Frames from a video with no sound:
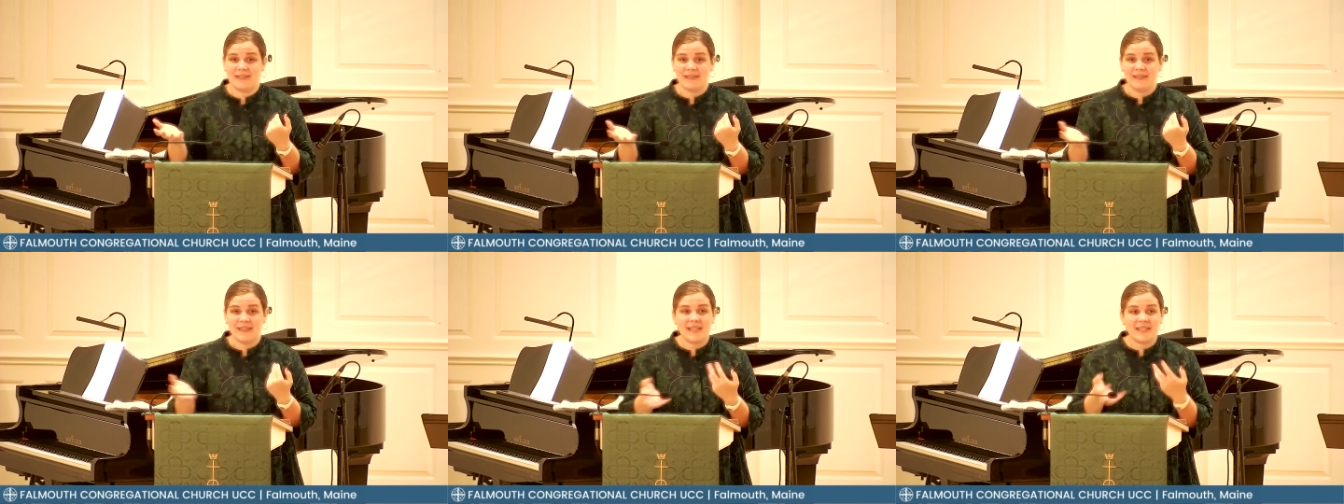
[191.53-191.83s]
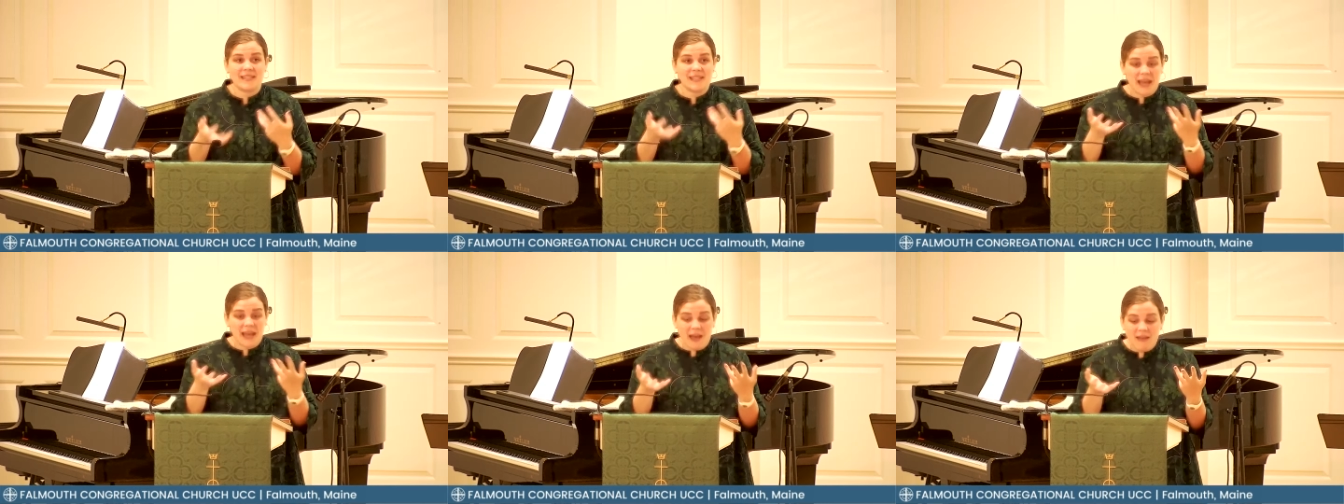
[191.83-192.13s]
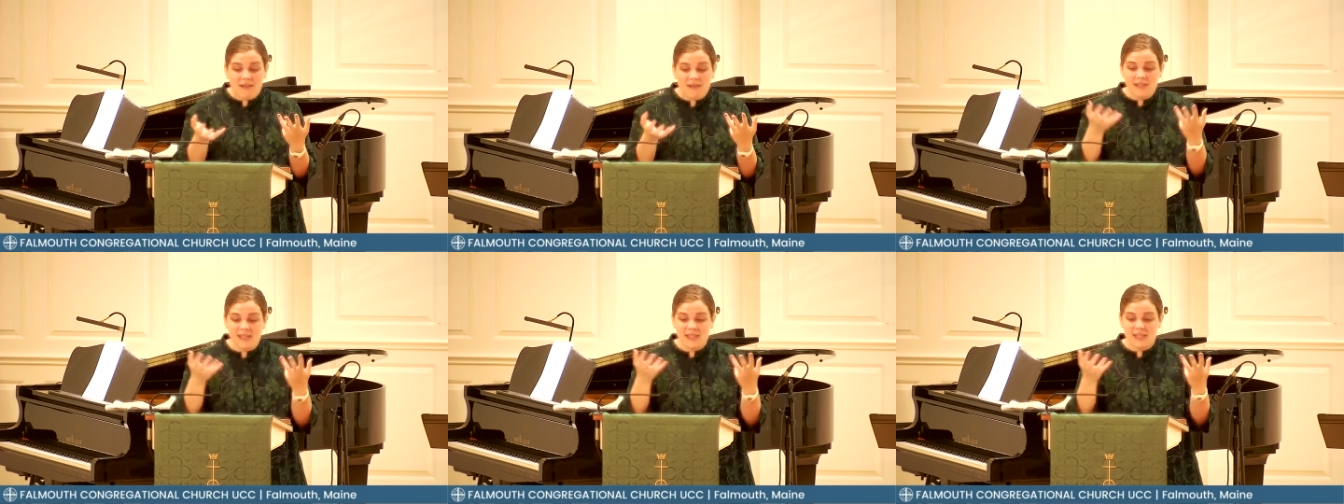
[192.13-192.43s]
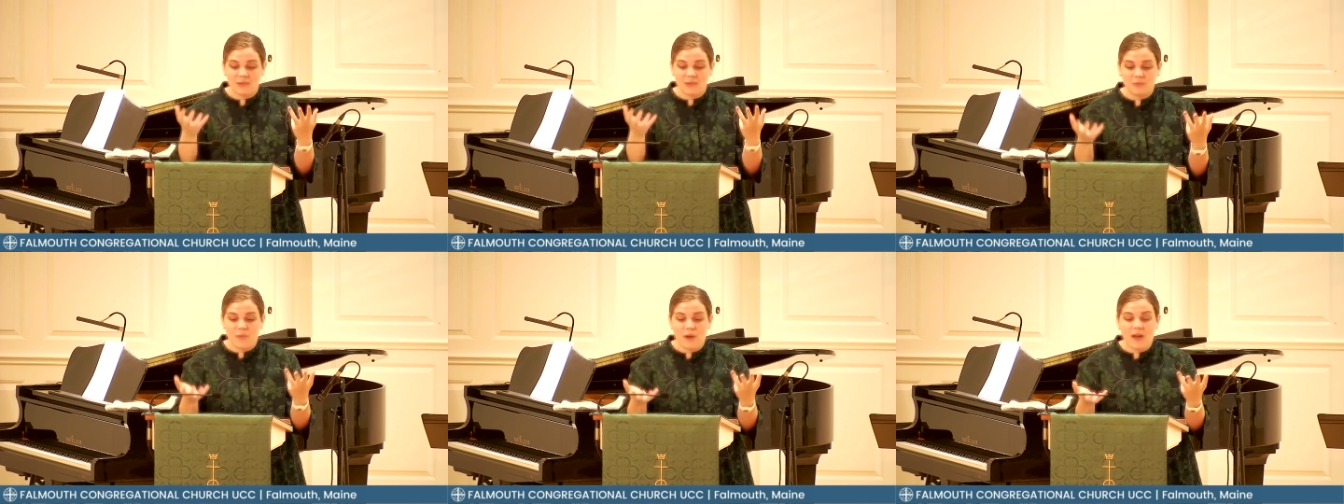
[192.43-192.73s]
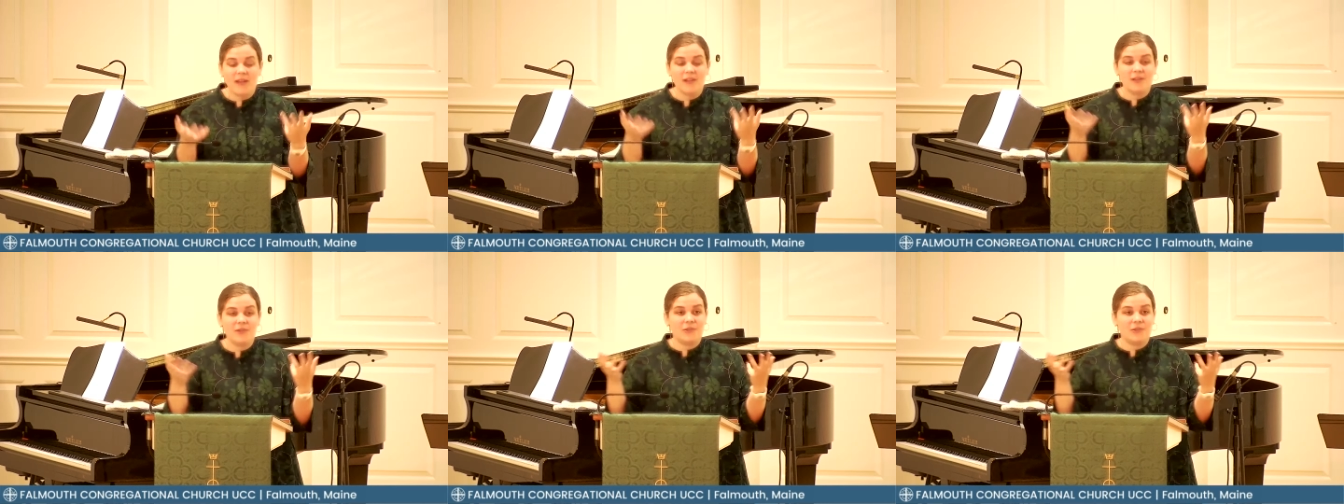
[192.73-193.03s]
that tells the
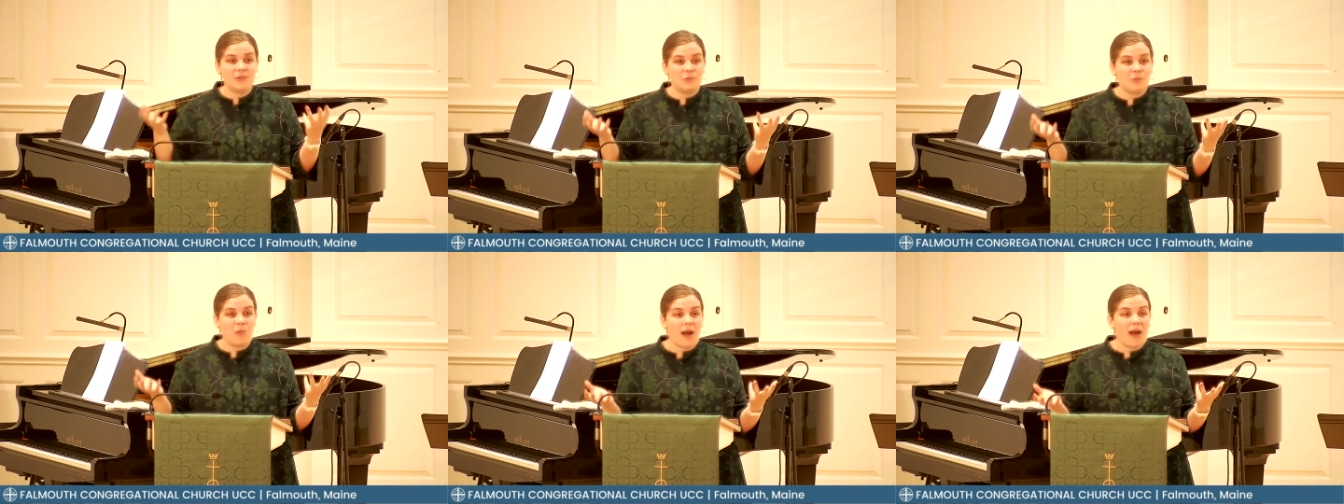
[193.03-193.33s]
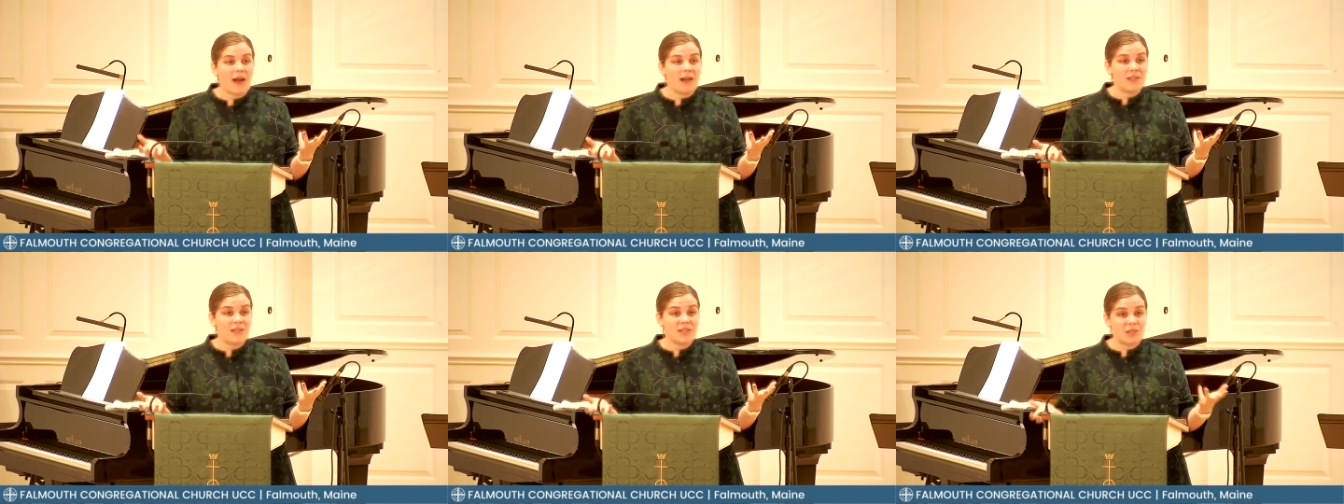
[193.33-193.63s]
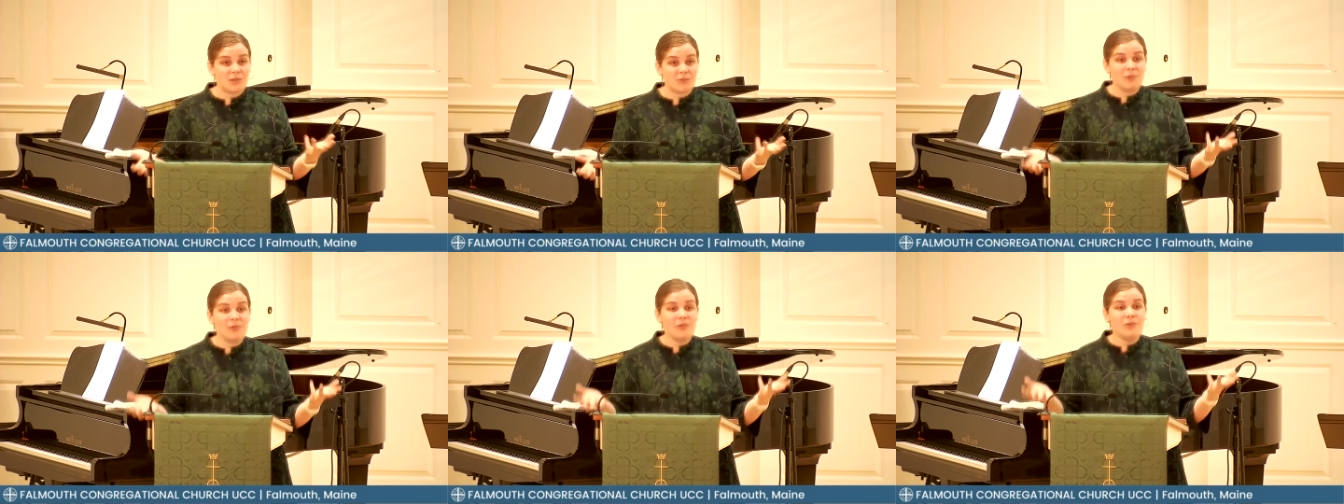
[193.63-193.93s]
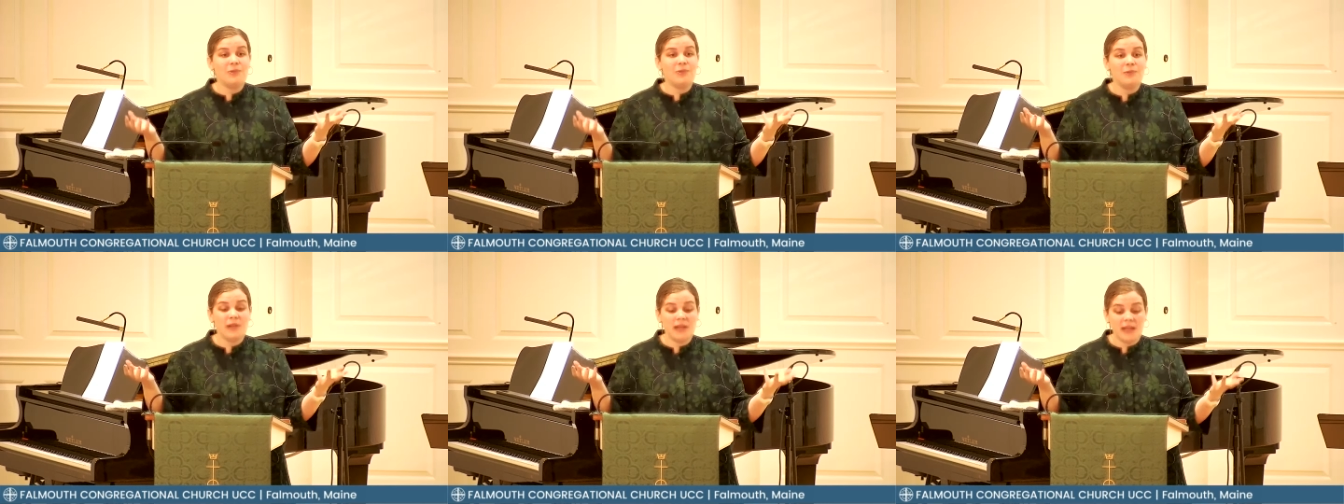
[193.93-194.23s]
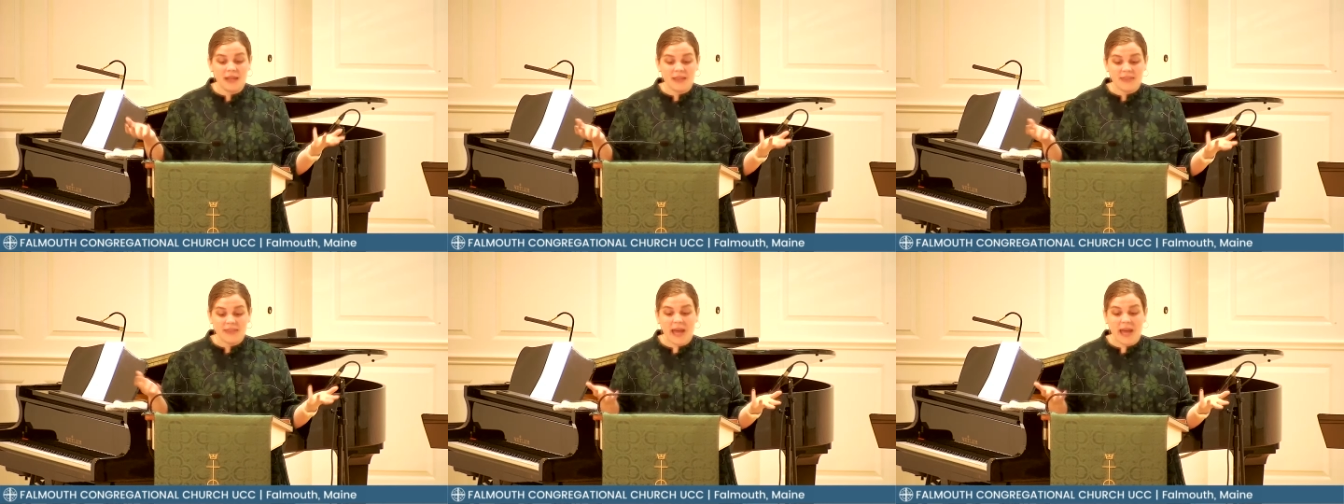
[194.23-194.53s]
one who walks through
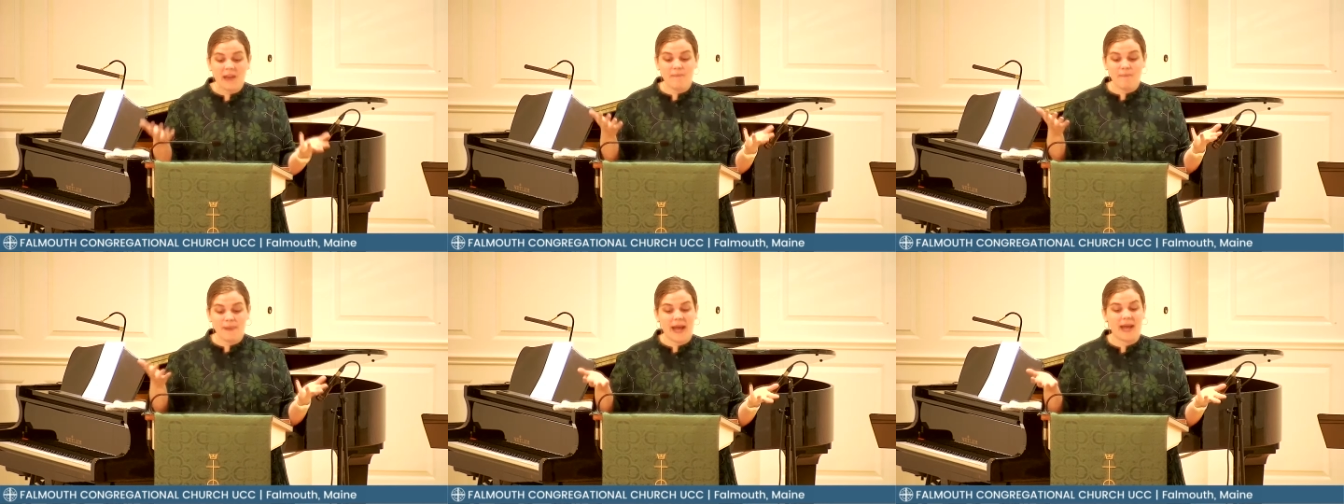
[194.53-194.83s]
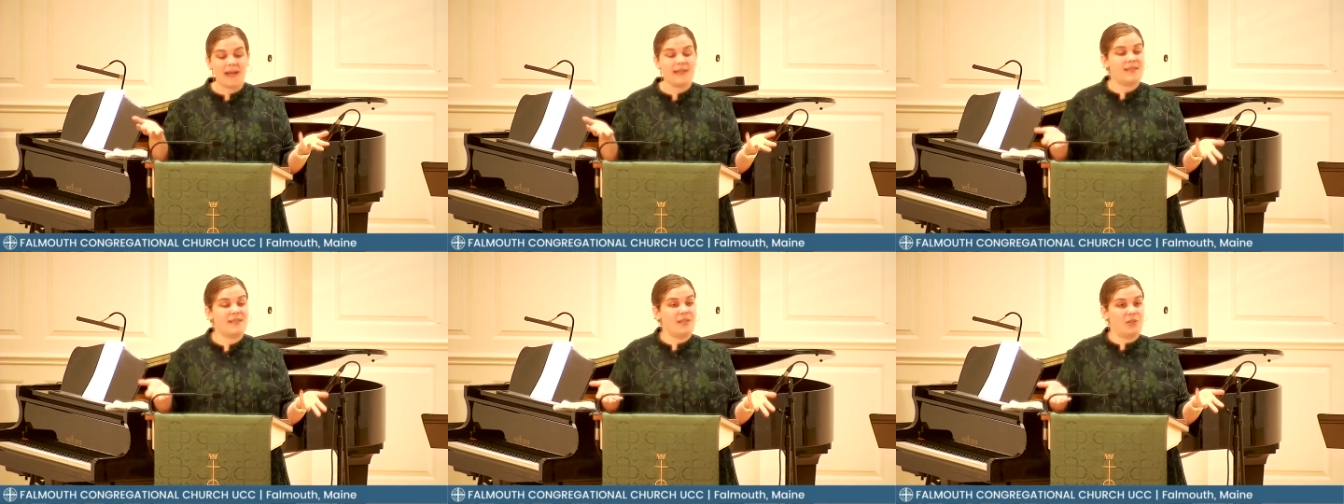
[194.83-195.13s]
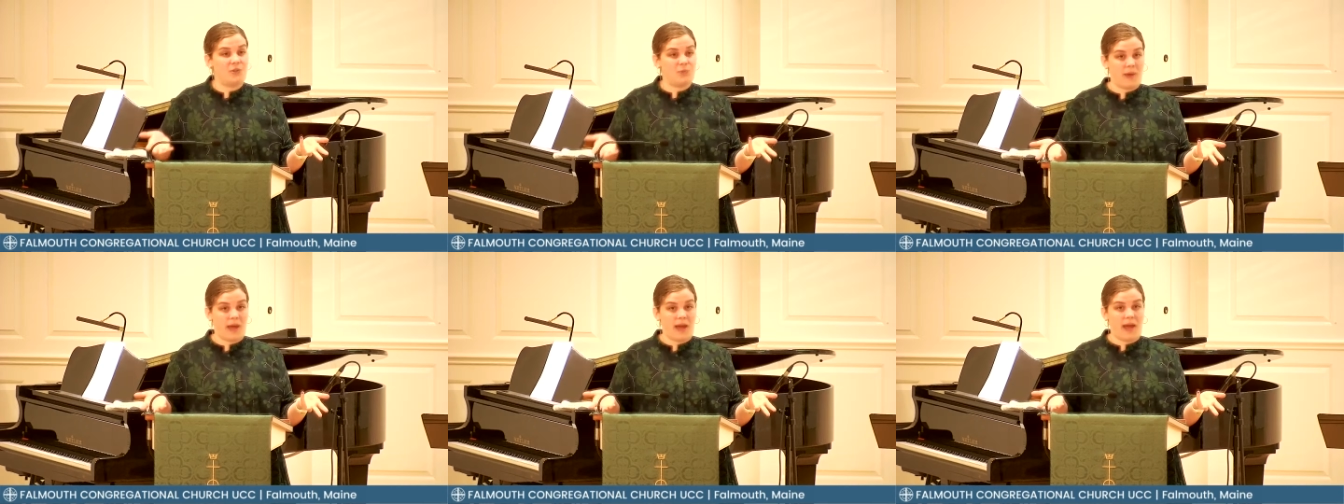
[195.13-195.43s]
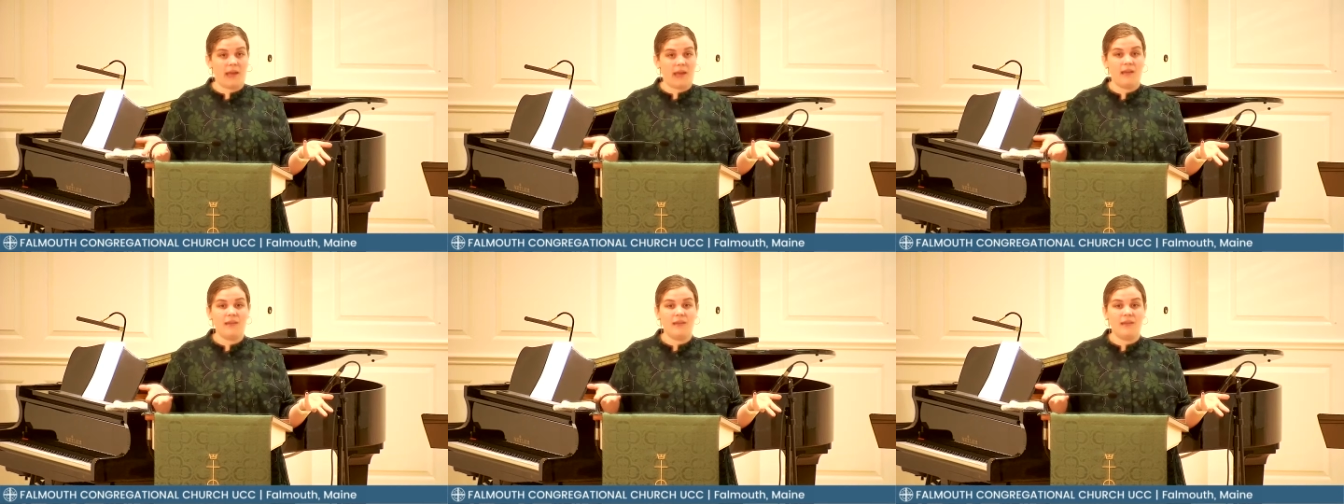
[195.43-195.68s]
that passageway